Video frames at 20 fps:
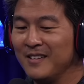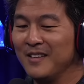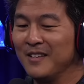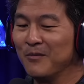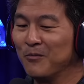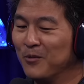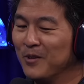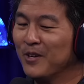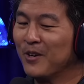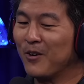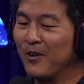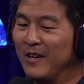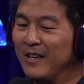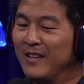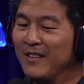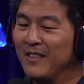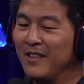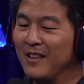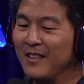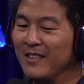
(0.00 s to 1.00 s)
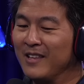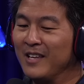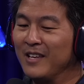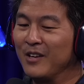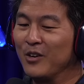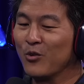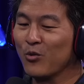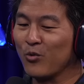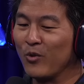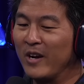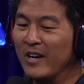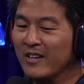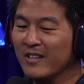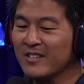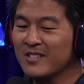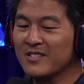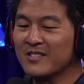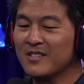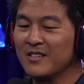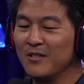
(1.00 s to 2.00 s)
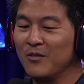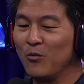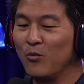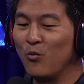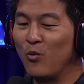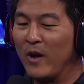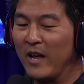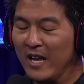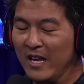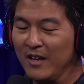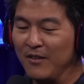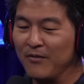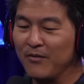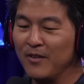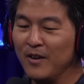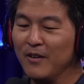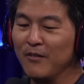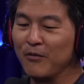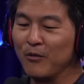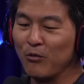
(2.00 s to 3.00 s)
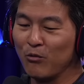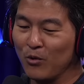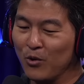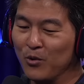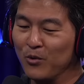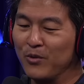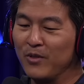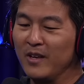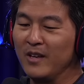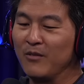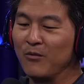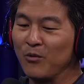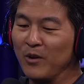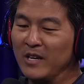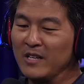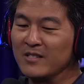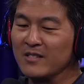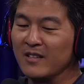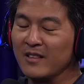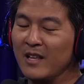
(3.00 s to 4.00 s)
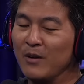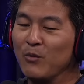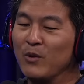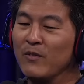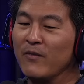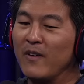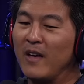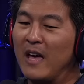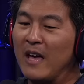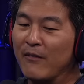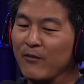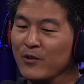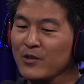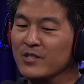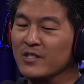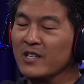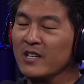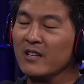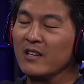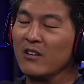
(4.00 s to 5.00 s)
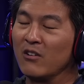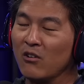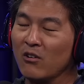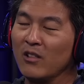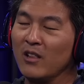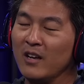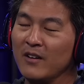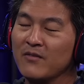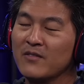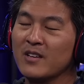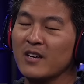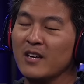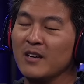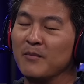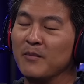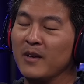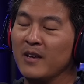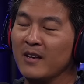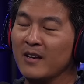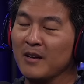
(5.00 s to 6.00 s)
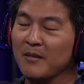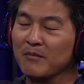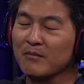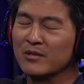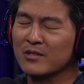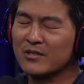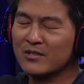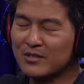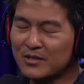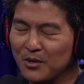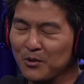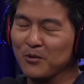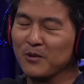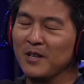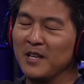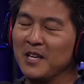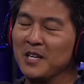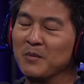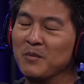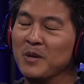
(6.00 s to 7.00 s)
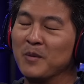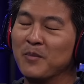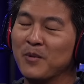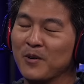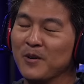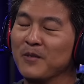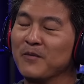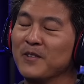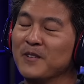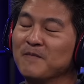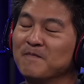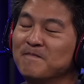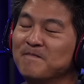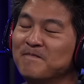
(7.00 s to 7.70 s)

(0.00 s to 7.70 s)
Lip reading: we are in the greatest wave of growth in racing that we've ever seen in our lifetime. And I'm so glad to be a part of it.